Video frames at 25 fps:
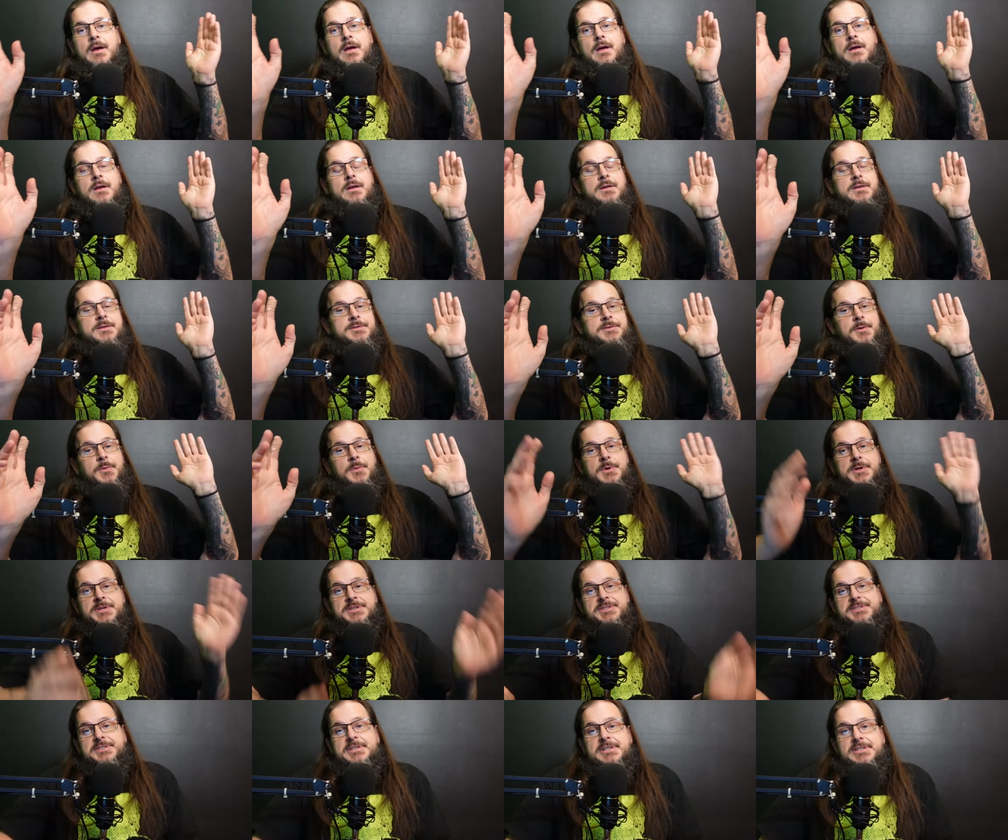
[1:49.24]
So we're
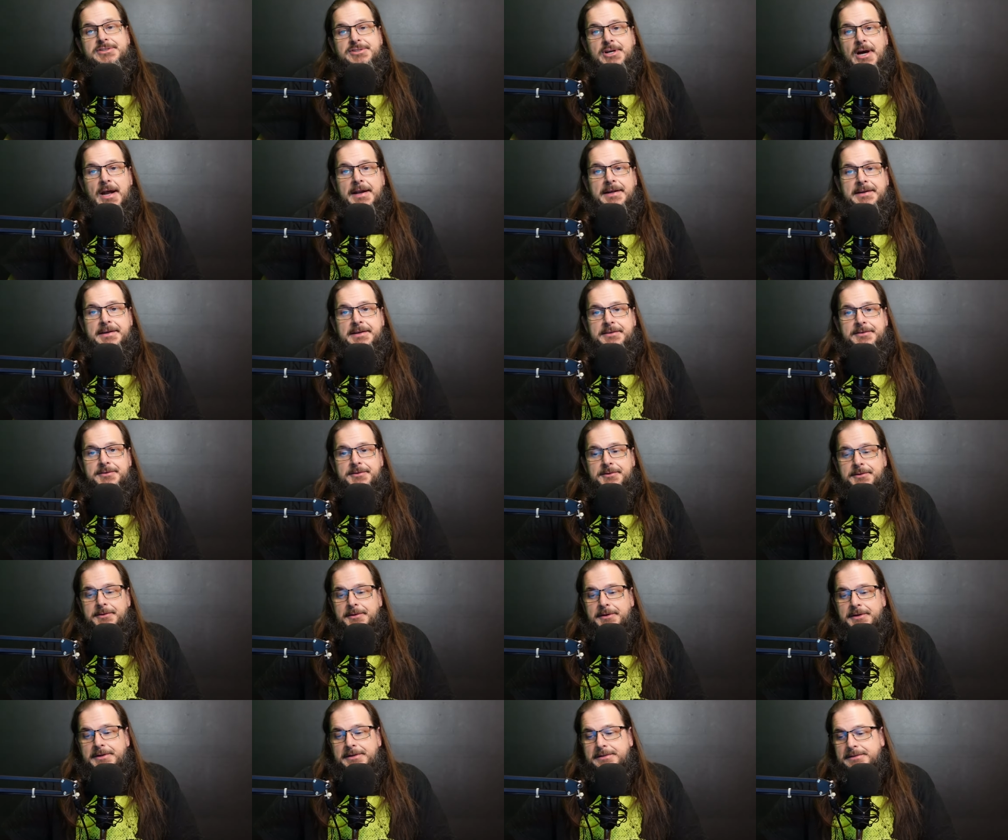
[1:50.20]
just going to try to get
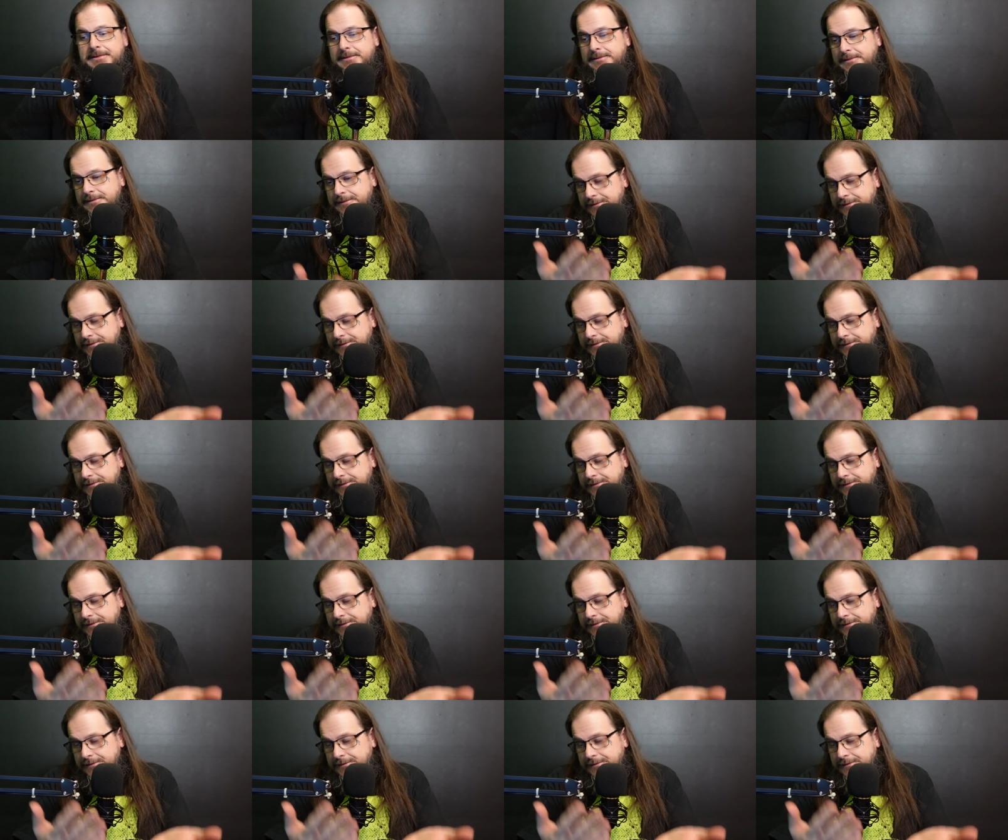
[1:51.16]
through it.